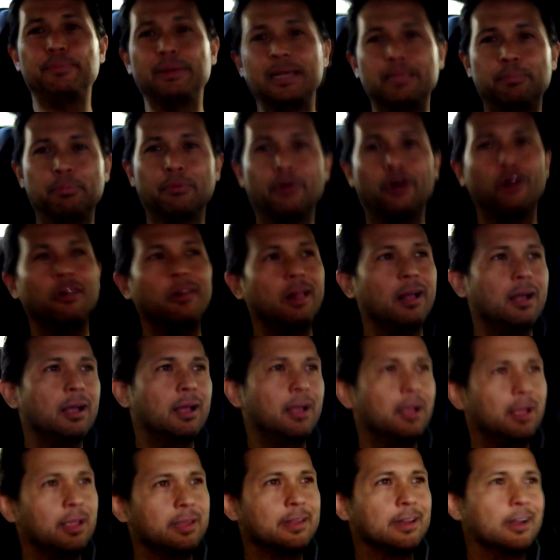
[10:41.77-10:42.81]
people.
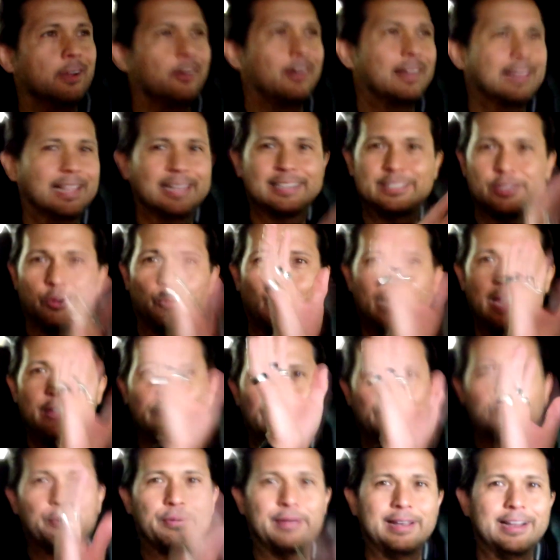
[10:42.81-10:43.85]
You know, I like to
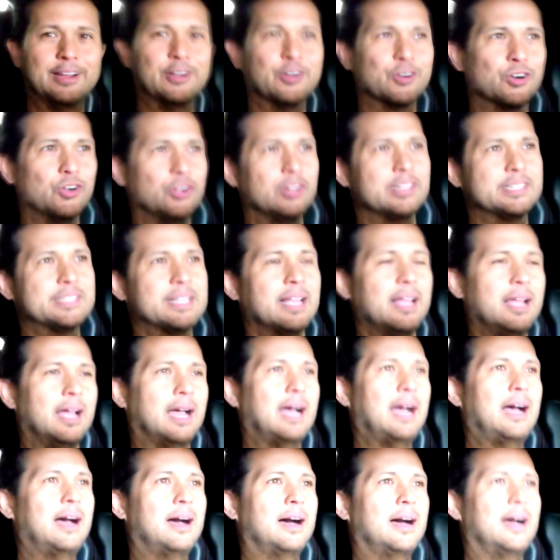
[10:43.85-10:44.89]
wave at pretty girls.
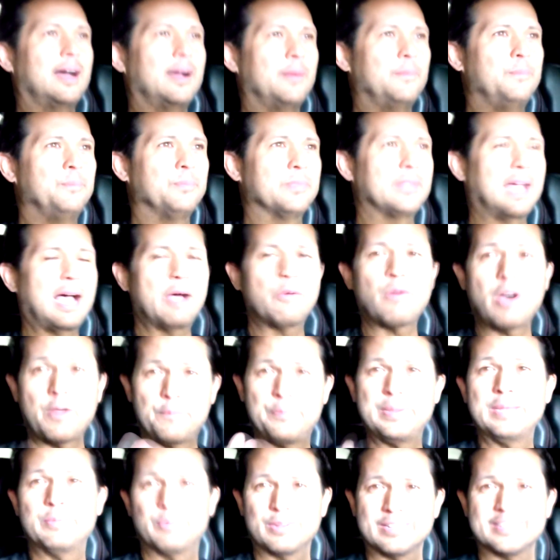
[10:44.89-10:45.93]
I
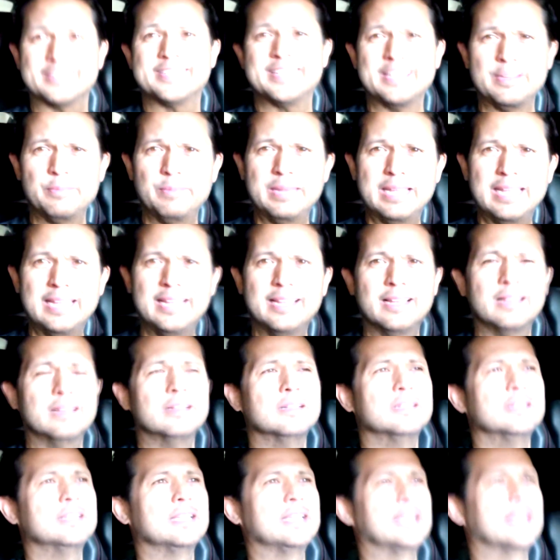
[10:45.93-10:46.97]
want people to see me,
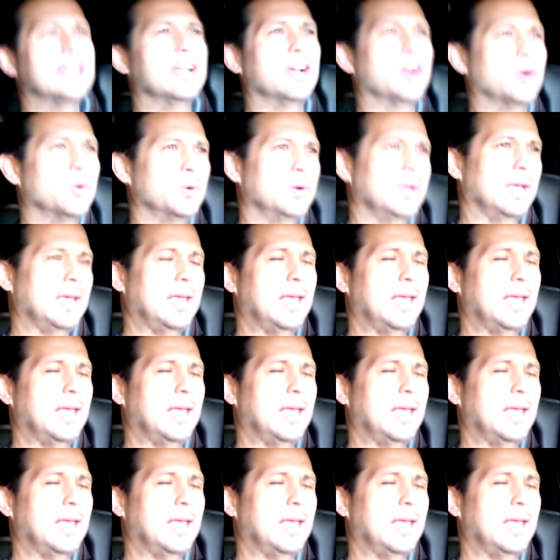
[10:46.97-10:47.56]
you know.